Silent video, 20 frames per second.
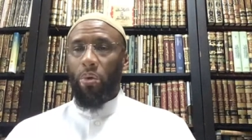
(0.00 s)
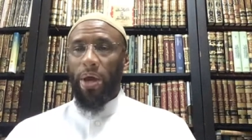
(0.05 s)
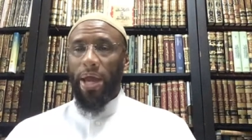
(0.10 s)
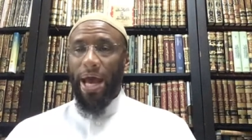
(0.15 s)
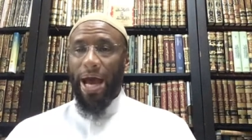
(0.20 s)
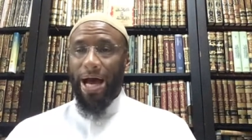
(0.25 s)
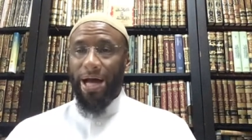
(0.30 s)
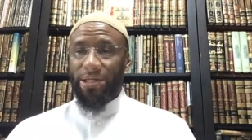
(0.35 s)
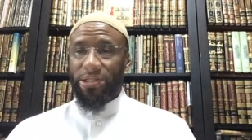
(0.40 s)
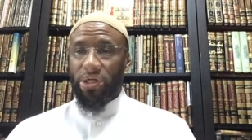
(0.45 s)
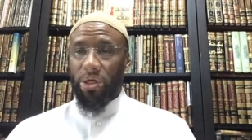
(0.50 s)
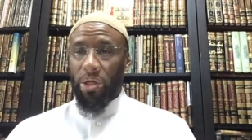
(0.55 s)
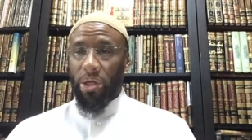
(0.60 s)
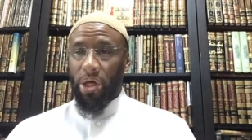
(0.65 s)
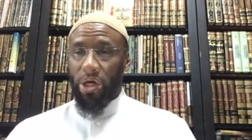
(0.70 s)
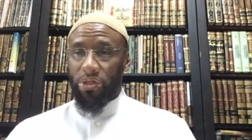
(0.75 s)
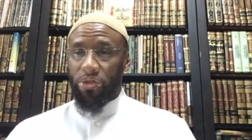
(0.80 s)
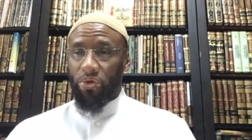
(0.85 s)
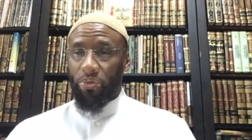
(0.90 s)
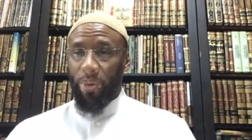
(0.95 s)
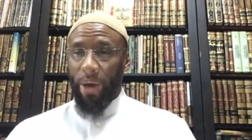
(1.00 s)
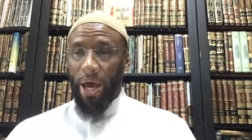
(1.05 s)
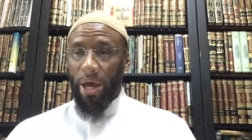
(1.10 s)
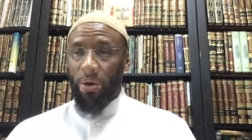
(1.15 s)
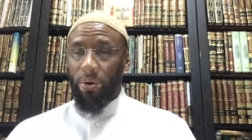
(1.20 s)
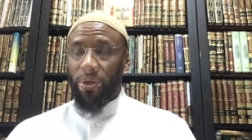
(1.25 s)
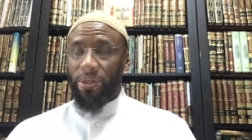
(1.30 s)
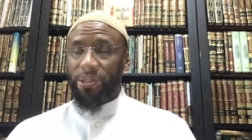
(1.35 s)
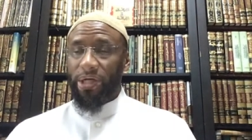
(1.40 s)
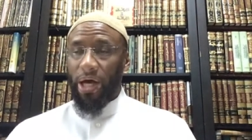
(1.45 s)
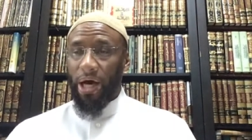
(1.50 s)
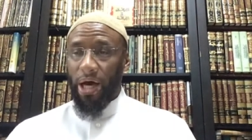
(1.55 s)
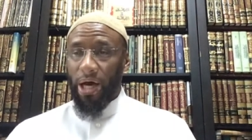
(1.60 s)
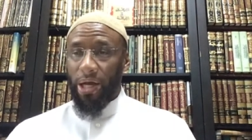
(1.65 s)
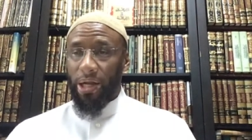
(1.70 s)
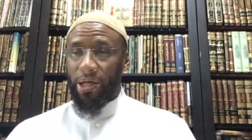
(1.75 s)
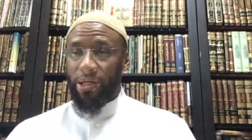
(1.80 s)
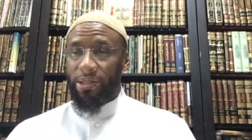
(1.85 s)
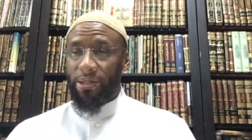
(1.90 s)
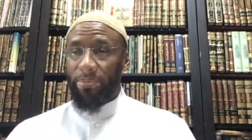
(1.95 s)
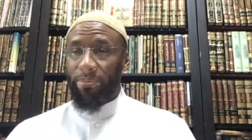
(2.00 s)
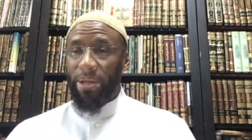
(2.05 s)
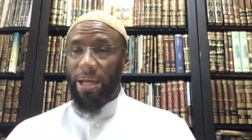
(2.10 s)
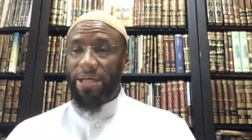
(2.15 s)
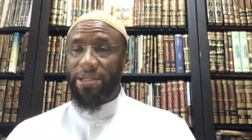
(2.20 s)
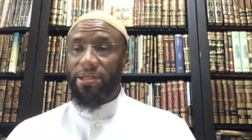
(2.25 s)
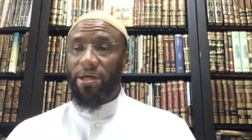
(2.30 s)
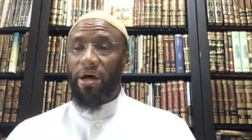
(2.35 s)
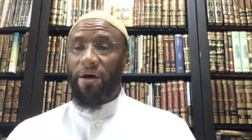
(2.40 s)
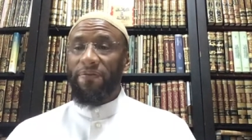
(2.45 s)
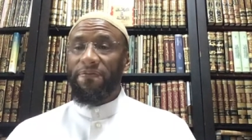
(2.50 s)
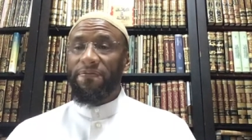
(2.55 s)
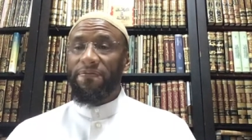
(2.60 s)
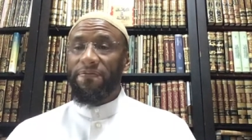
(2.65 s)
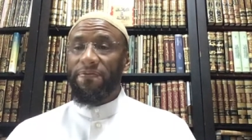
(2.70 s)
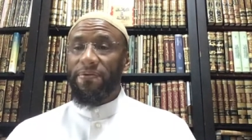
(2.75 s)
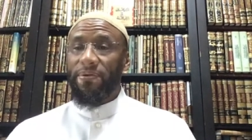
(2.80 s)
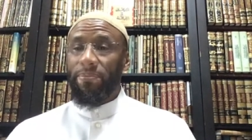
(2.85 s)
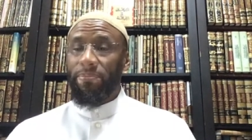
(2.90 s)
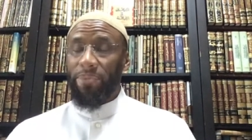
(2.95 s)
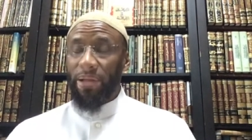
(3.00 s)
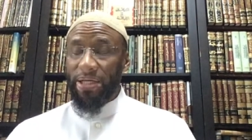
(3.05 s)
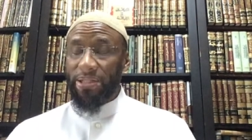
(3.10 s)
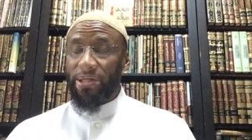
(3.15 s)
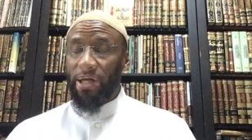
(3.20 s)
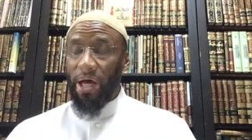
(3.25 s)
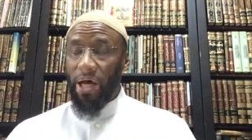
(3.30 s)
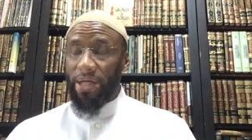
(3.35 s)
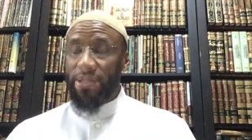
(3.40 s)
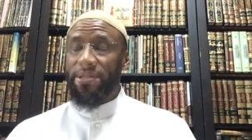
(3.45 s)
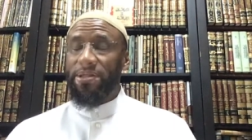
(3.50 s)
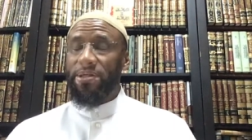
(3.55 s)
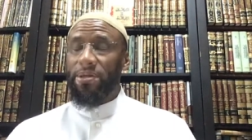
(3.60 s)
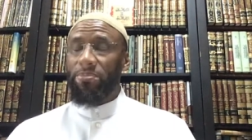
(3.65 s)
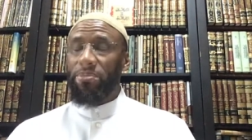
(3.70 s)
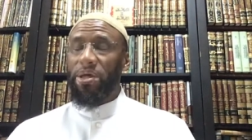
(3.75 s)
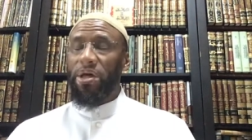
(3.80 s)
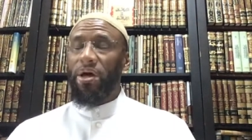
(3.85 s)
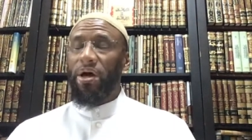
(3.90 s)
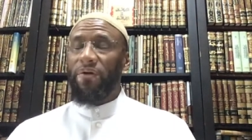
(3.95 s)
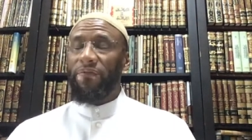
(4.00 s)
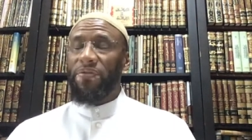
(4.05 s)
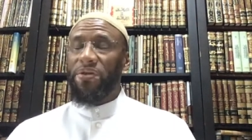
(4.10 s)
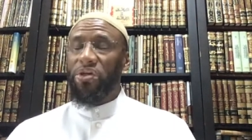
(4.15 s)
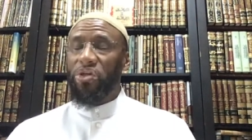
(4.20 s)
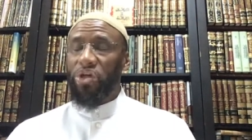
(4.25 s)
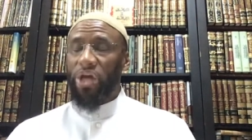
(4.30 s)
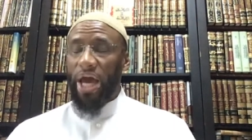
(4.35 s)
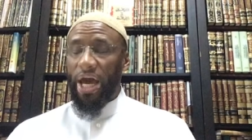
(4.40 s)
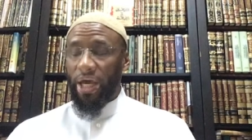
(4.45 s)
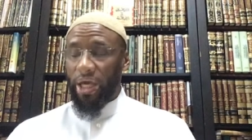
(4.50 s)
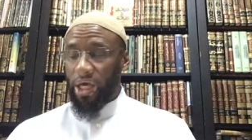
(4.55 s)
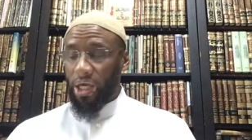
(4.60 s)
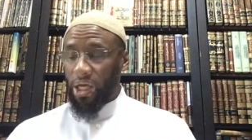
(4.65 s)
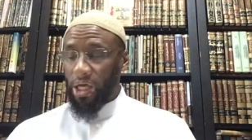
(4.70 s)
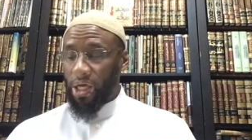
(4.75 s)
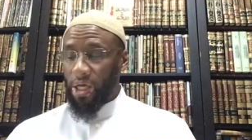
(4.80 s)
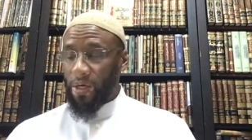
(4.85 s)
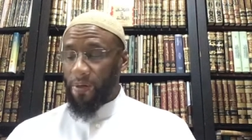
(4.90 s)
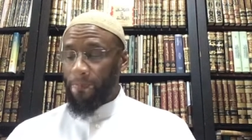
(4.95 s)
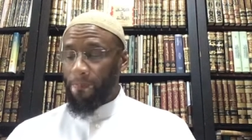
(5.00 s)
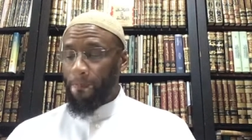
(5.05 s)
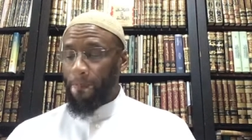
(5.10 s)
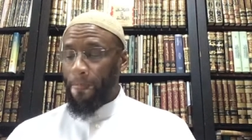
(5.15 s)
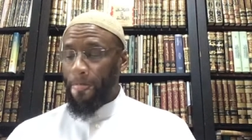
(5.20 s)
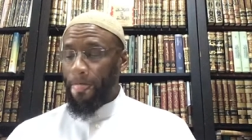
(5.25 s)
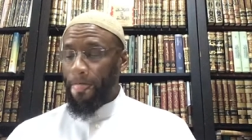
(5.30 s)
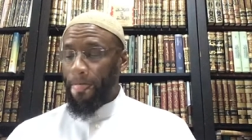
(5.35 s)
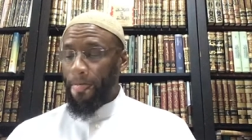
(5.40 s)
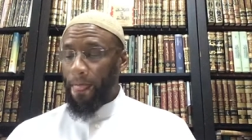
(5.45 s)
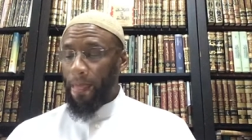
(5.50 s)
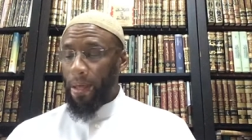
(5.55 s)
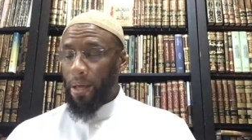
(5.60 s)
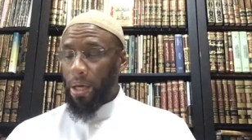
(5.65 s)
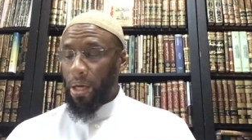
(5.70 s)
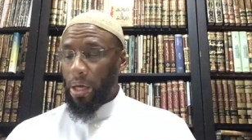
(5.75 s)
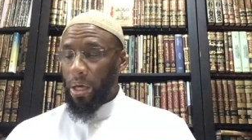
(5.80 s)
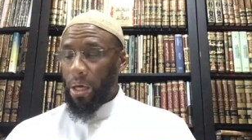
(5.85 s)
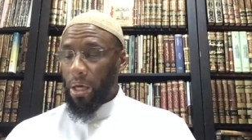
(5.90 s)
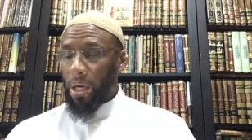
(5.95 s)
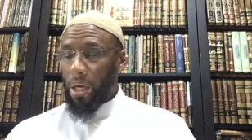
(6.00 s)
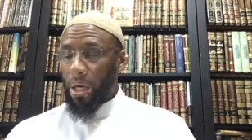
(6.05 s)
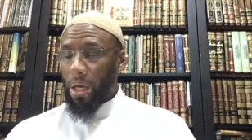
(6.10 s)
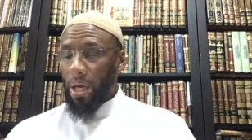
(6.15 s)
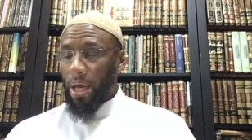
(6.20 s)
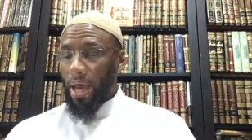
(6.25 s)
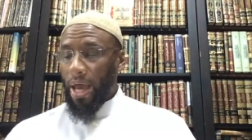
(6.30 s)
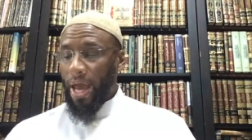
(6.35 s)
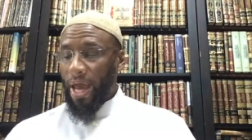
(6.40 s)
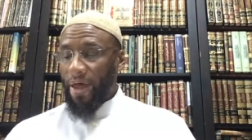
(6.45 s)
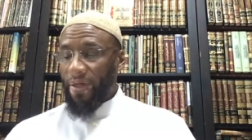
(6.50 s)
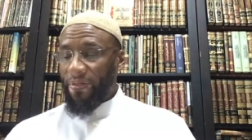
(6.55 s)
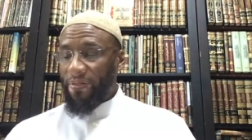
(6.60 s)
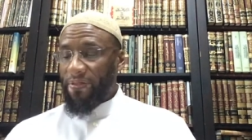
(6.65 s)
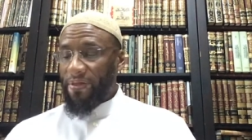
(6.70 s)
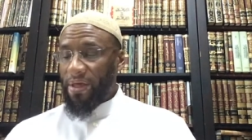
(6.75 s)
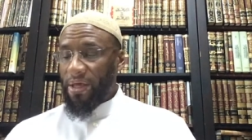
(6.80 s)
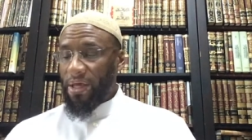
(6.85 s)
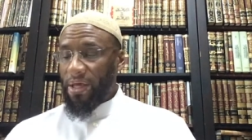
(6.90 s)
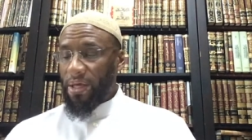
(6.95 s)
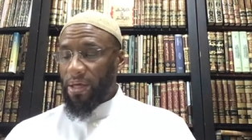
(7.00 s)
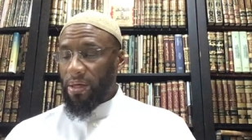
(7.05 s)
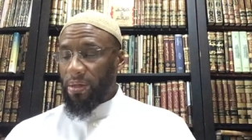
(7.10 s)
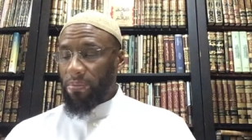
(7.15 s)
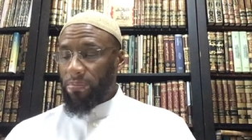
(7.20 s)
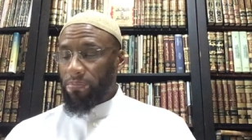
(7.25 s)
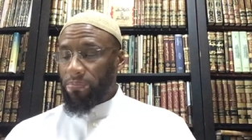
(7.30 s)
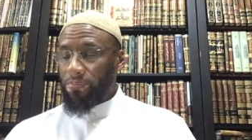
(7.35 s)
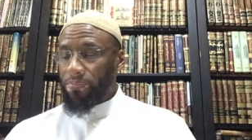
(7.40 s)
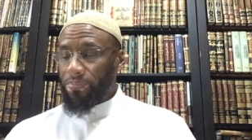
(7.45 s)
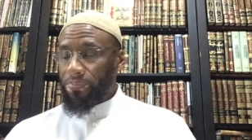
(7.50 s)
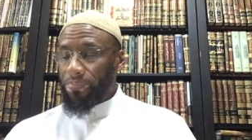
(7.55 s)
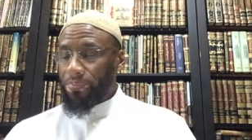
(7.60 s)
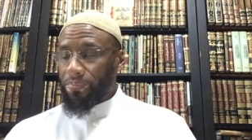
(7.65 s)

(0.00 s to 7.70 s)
And we ask Allah subhanahu wa ta'ala to bless us, bless us to be of the shakirin and the